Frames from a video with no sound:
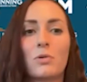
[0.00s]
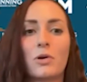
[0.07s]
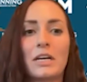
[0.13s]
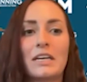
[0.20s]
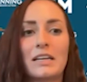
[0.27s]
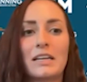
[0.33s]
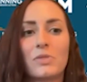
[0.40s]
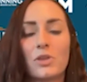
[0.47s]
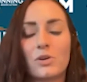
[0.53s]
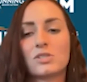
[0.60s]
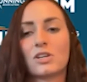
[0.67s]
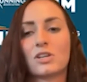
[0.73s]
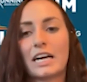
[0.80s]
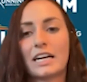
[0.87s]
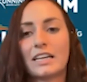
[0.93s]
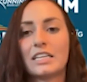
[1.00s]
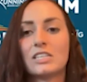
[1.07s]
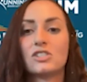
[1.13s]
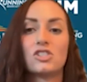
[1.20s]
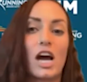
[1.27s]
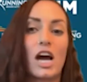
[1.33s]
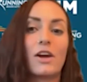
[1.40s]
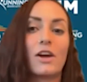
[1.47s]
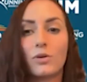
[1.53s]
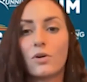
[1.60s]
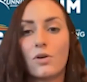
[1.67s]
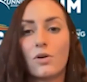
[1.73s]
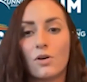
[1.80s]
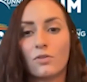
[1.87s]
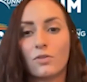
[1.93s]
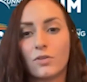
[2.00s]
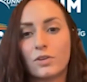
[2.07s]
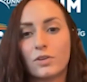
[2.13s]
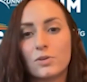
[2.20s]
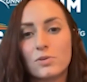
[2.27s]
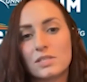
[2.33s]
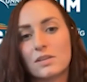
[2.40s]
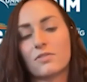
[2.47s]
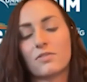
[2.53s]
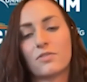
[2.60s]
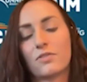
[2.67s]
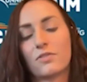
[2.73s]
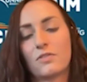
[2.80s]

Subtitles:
kind of the general overviews of